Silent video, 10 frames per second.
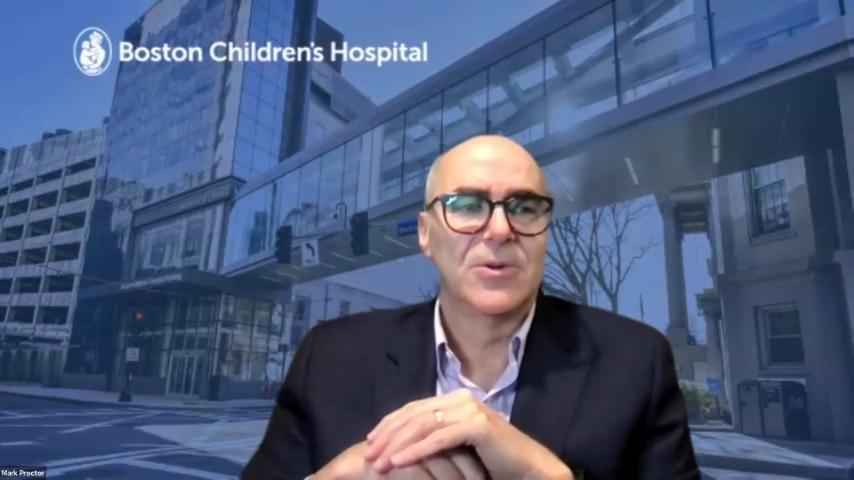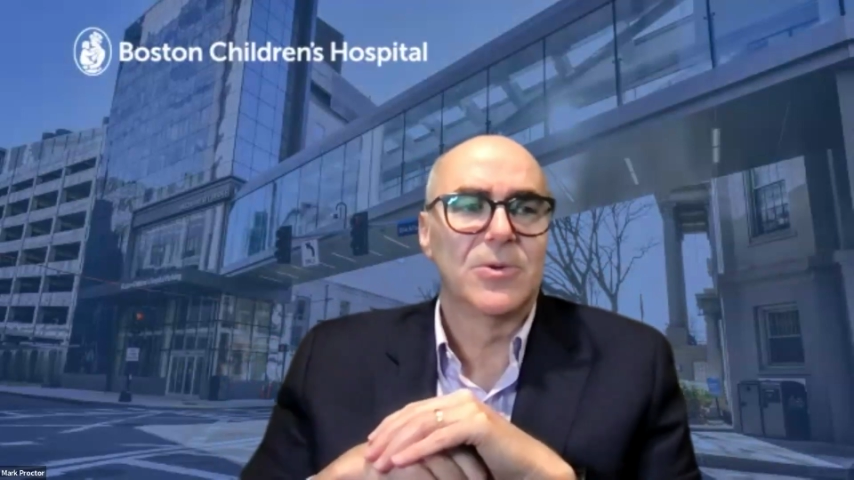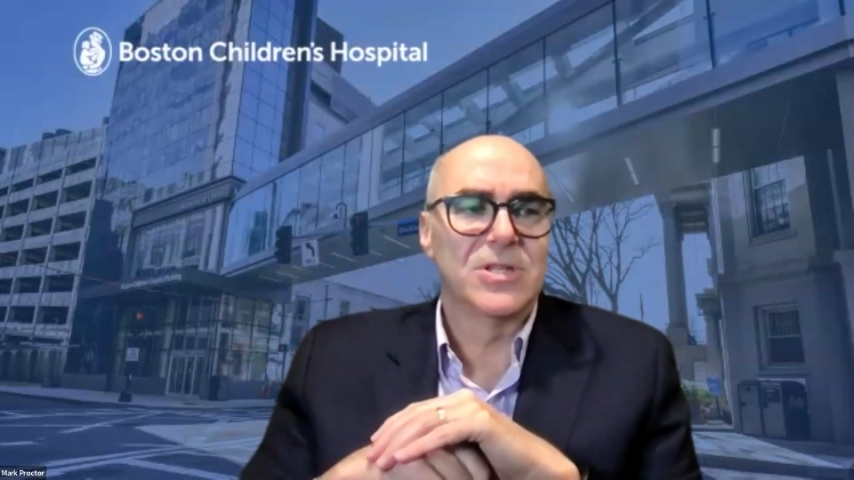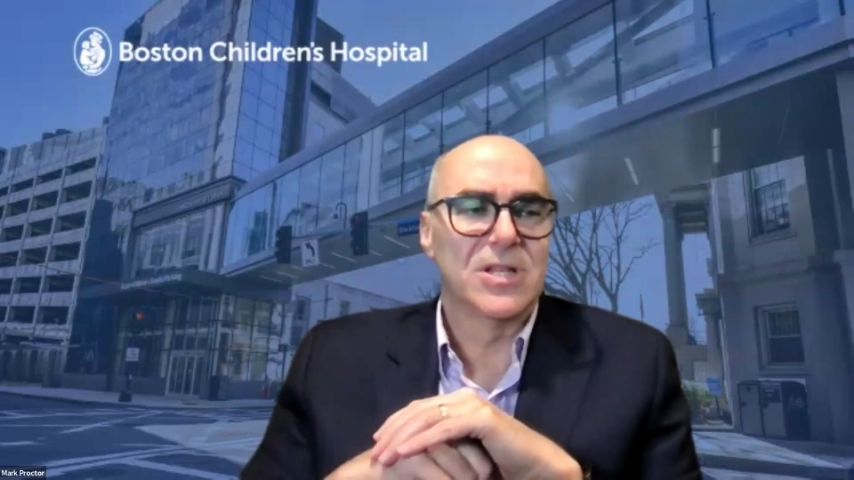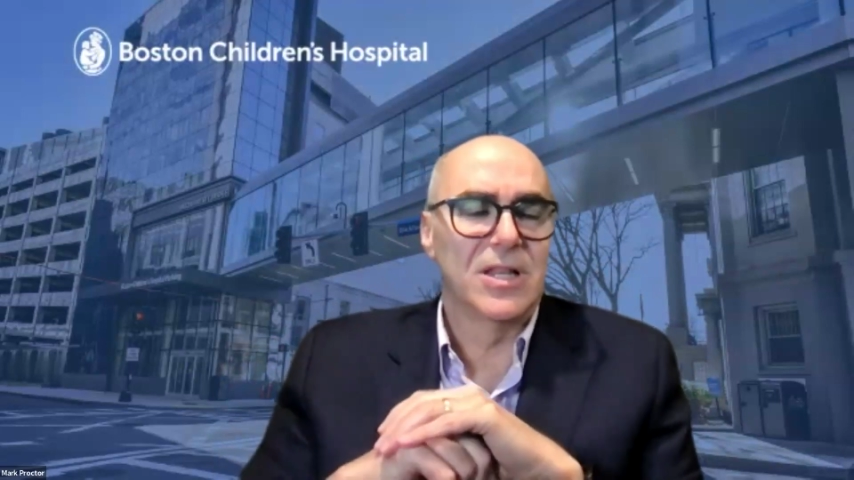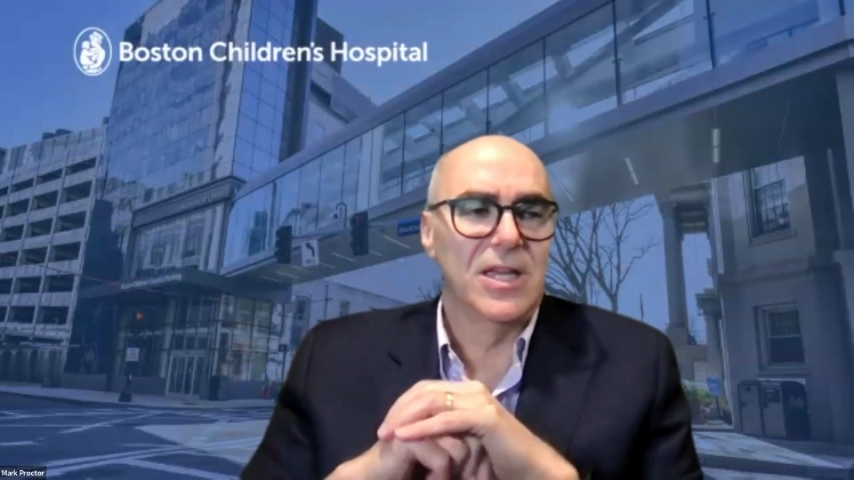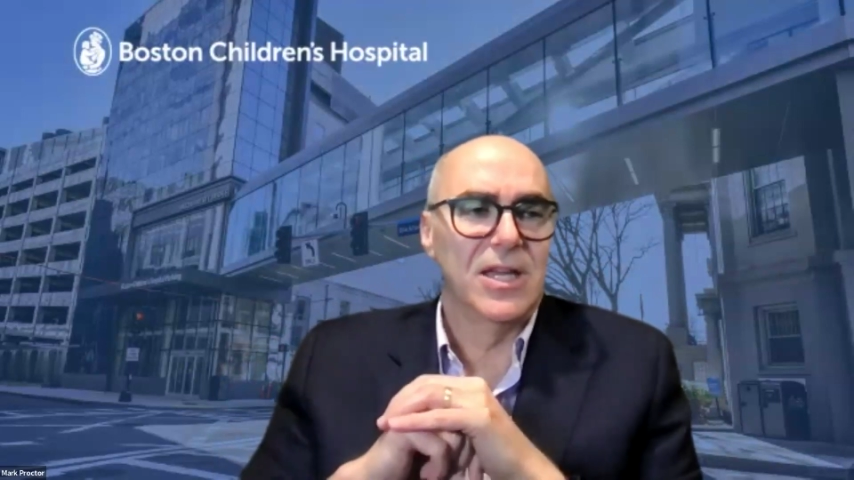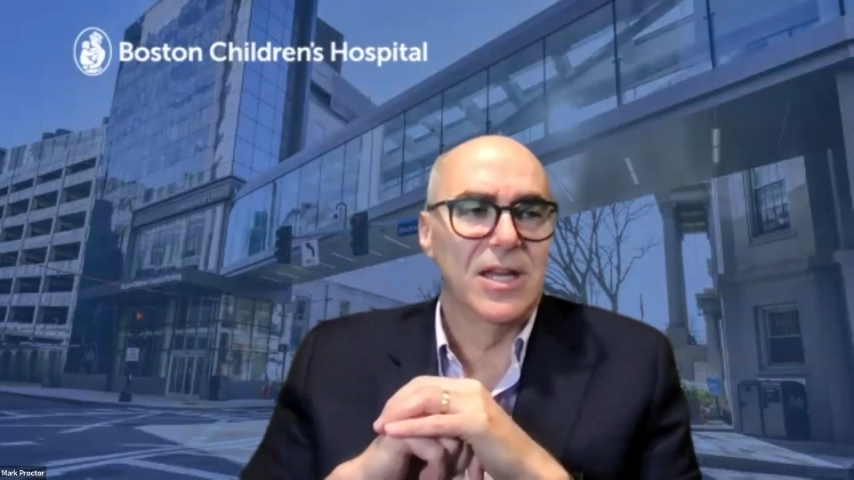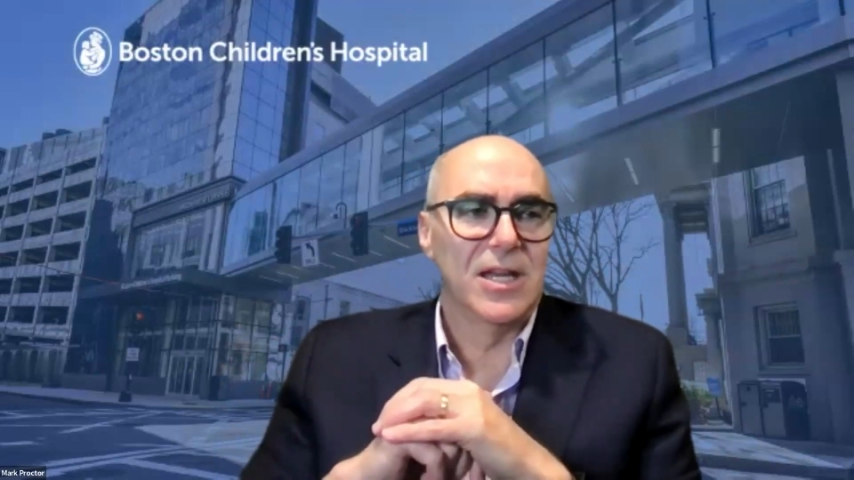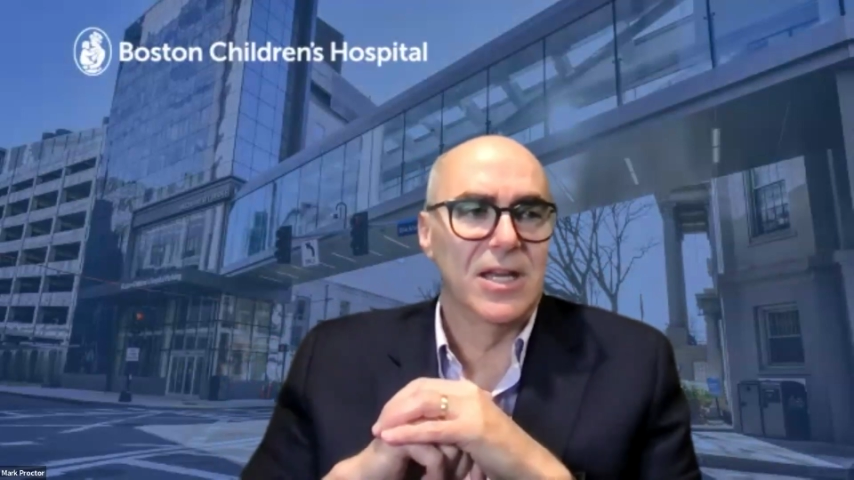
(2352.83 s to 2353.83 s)
was the
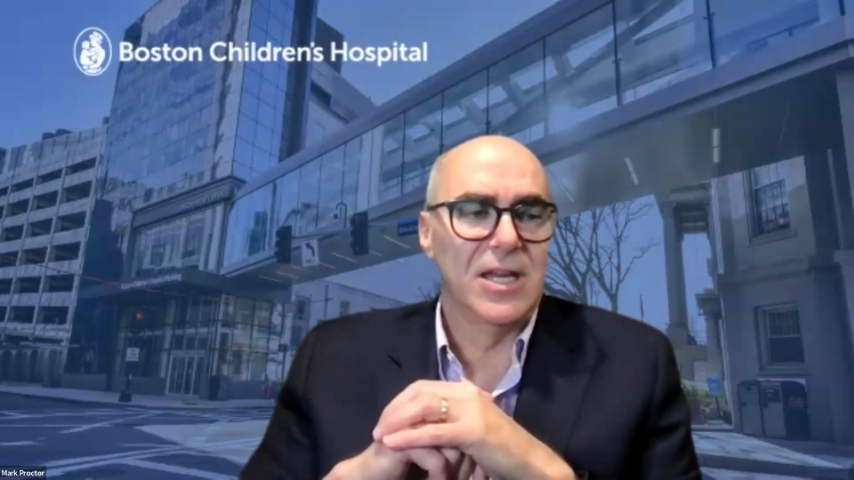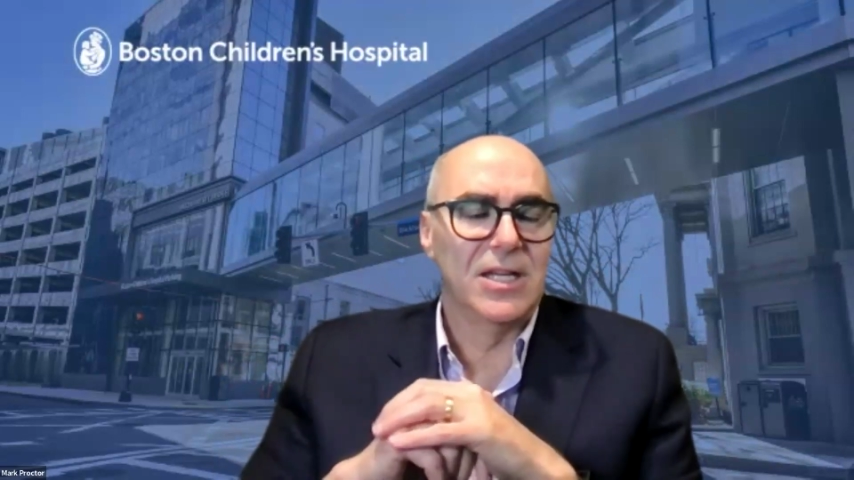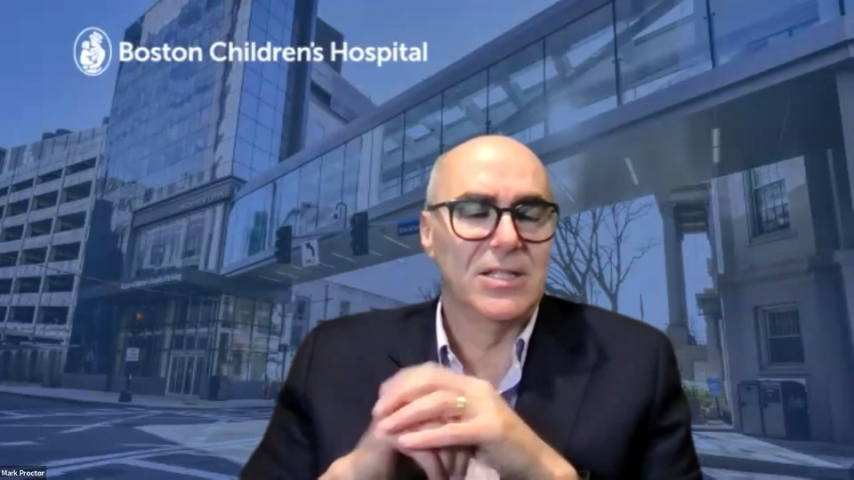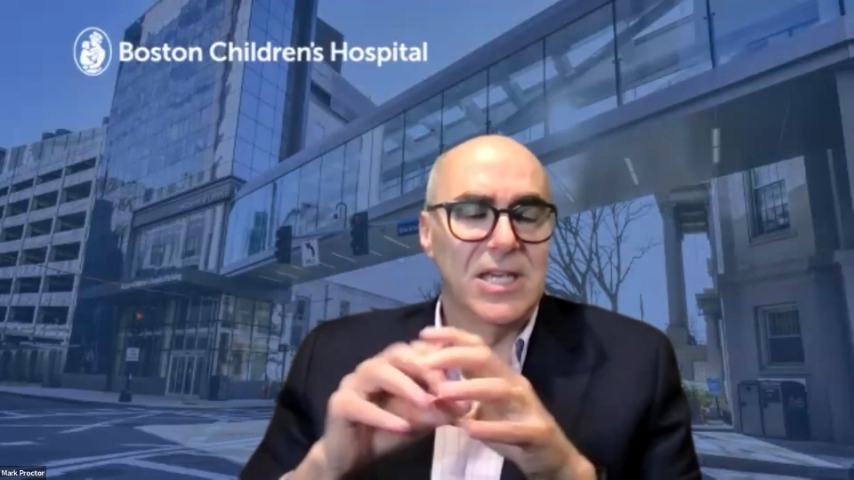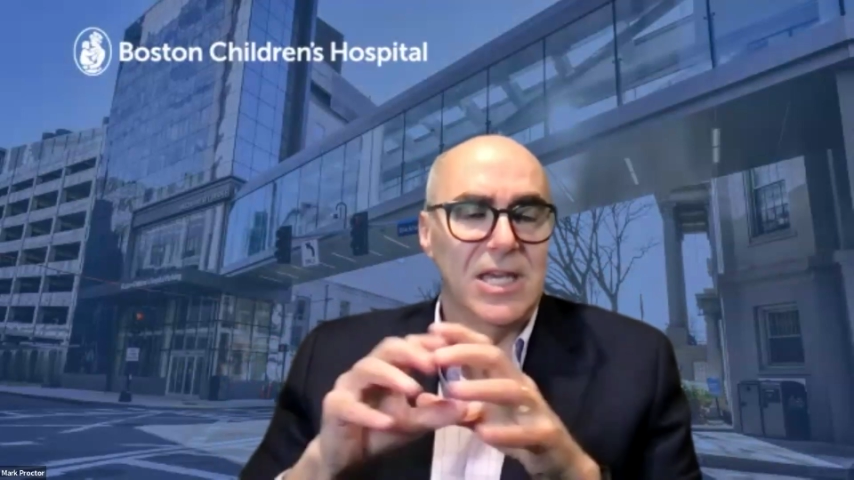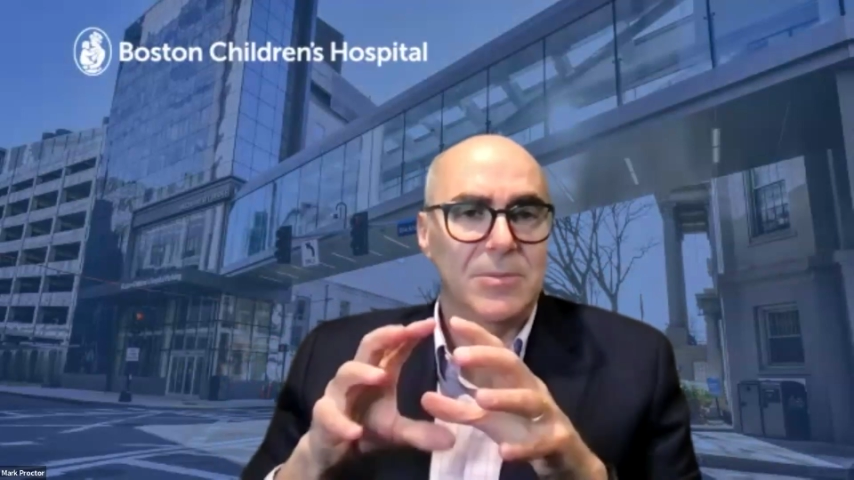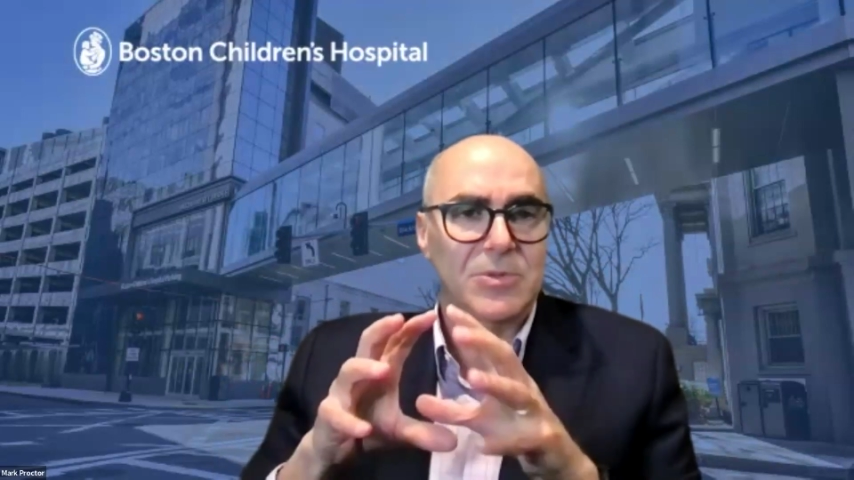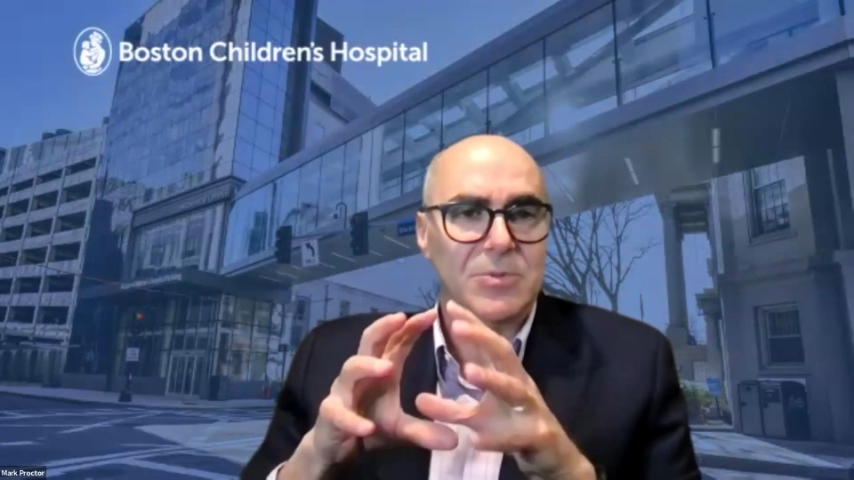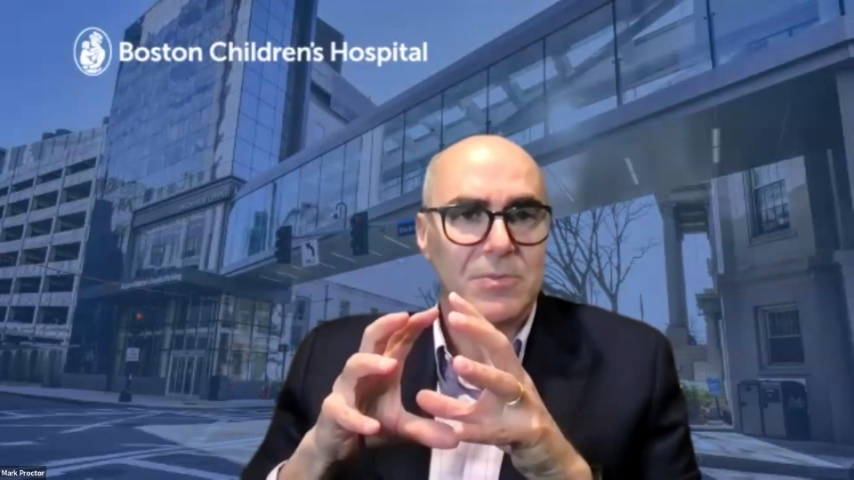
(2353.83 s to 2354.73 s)
lead. And it seems